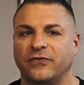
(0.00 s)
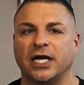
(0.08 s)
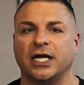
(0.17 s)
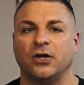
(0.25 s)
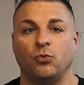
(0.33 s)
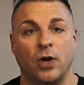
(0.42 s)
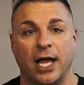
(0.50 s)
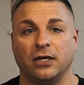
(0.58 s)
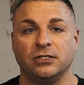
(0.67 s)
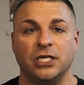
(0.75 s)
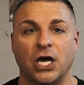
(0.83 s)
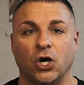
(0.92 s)
very
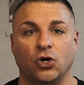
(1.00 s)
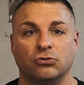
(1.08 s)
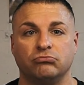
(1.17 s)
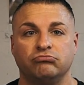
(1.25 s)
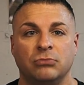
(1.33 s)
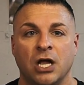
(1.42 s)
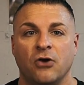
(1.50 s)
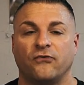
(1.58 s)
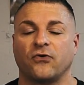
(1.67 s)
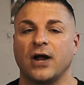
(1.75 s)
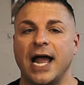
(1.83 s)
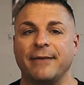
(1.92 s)
well known
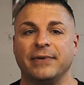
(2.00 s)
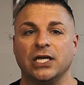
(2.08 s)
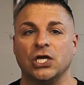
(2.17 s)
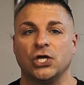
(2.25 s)
for having